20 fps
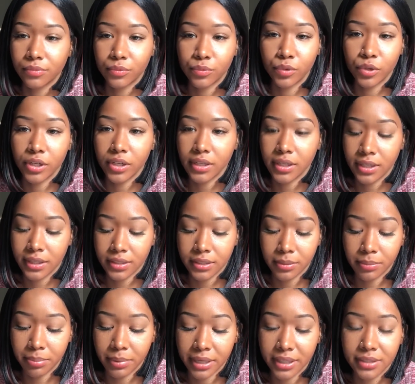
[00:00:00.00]
weren't like the
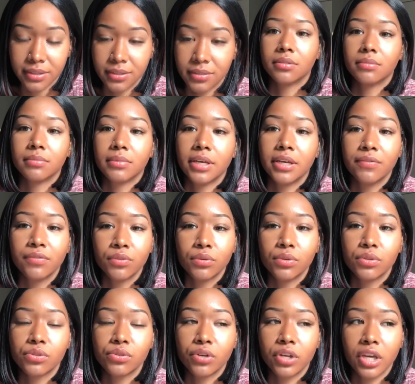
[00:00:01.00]
best
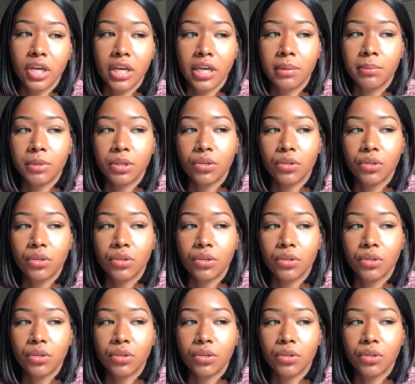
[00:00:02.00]
influence on him